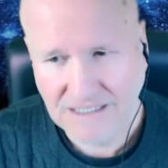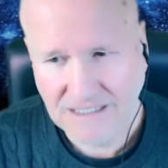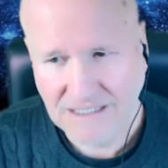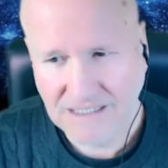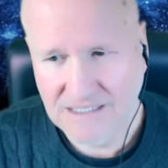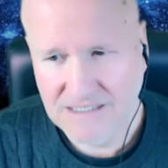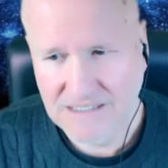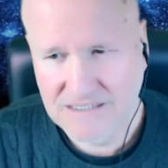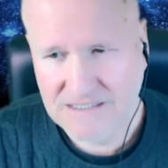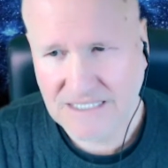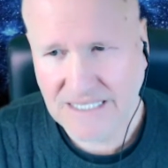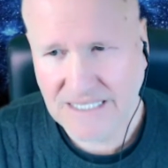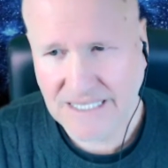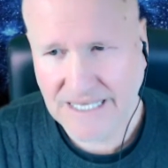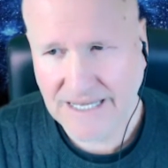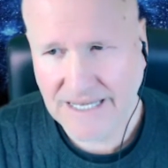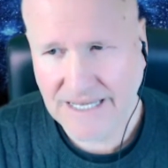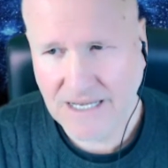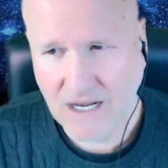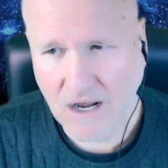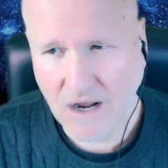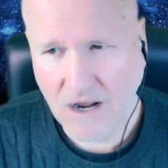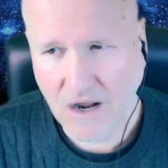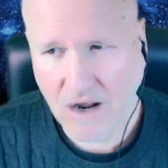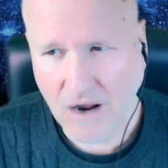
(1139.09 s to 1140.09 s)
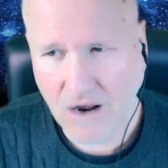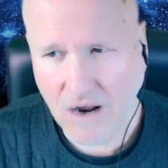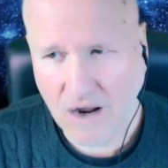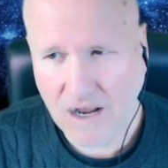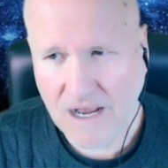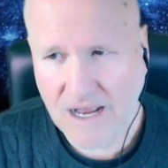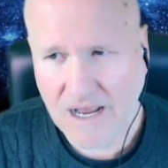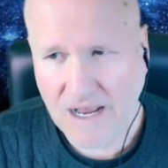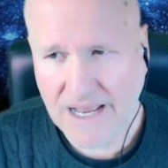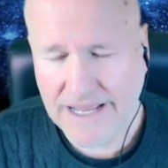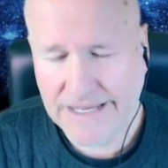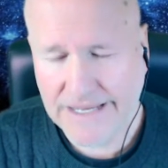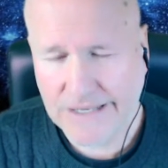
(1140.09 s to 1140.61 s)
is that
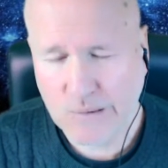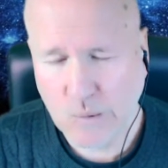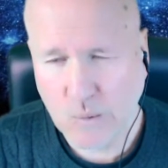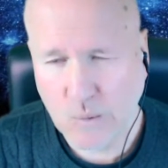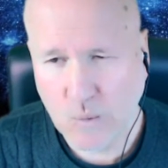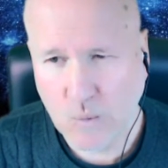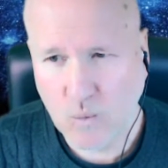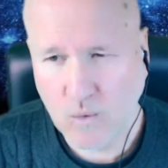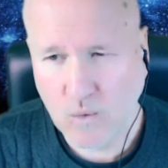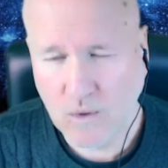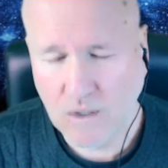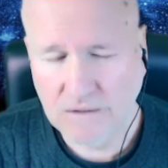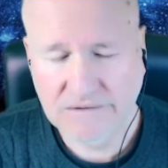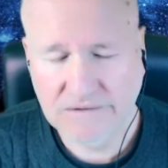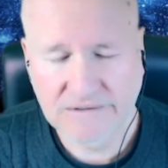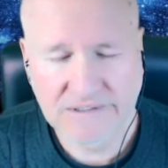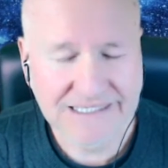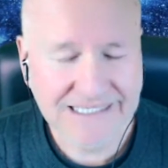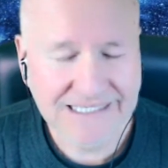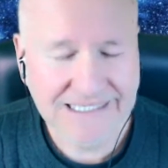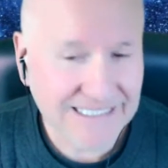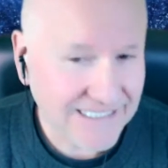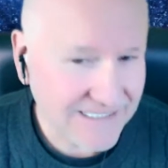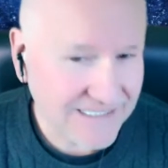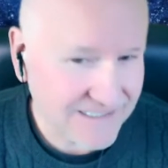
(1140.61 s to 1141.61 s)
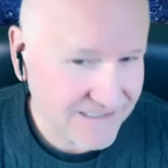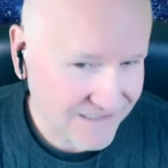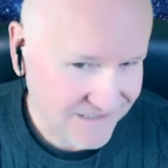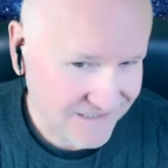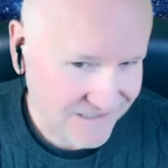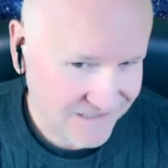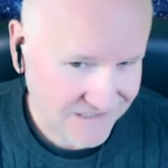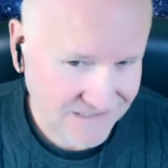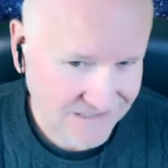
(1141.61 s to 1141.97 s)
I want leaders,